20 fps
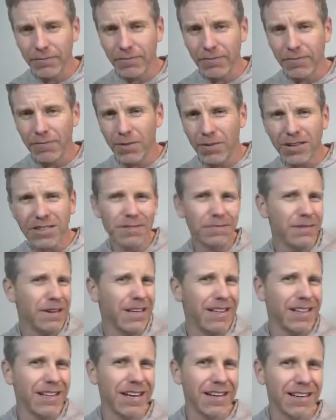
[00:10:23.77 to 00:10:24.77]
what does it
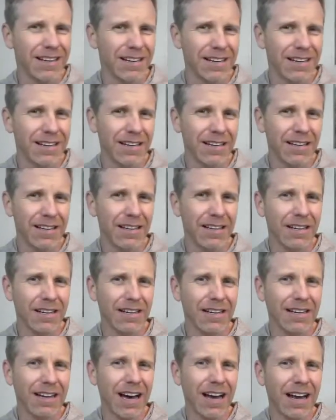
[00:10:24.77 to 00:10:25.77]
mean that
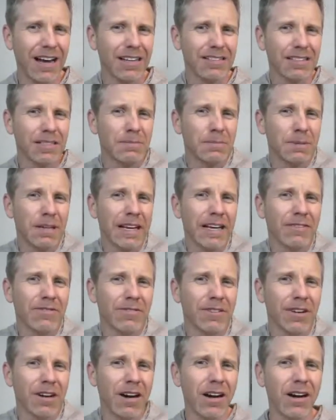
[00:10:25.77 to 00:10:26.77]
God has this plan
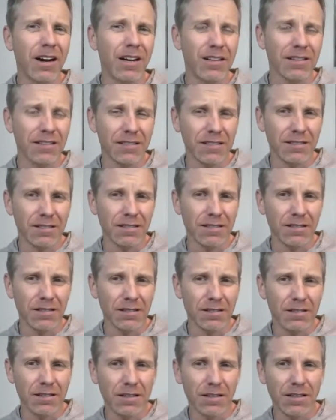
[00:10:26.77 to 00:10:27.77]
for us?
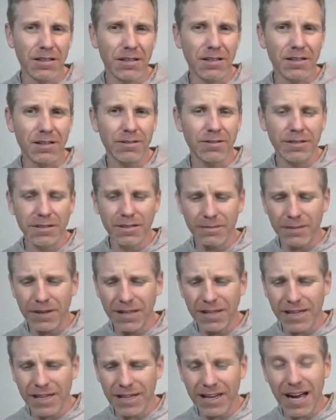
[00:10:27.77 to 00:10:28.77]
What does it
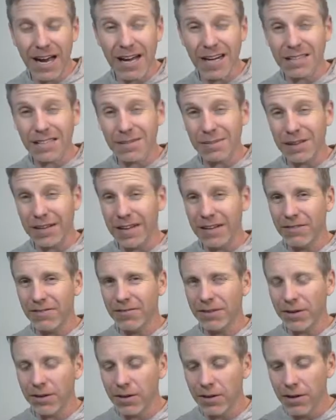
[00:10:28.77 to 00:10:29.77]
mean that God has a plan
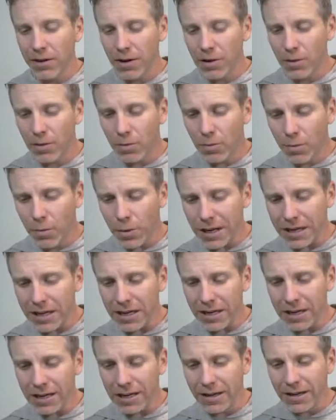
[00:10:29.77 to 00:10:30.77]
for
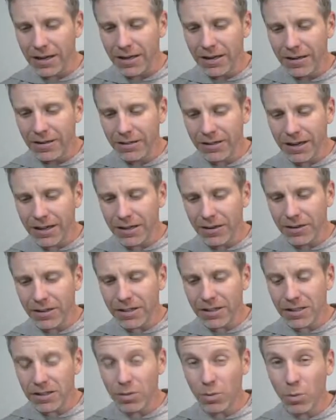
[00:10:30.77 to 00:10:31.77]
we? Right?
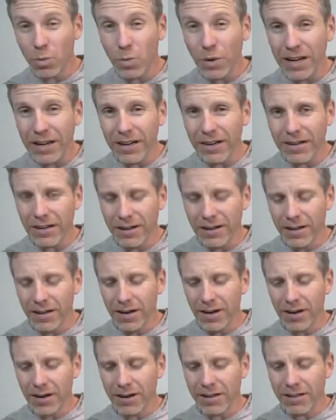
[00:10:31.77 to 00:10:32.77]
Notice it's we
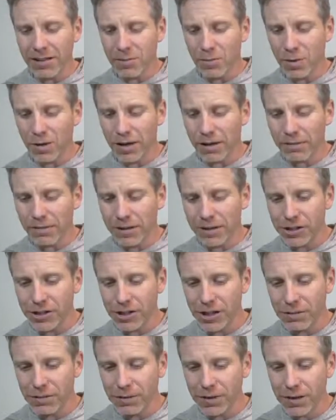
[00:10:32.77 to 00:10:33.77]
are his
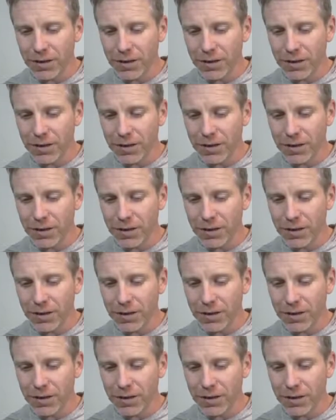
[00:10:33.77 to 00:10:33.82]
workmanship.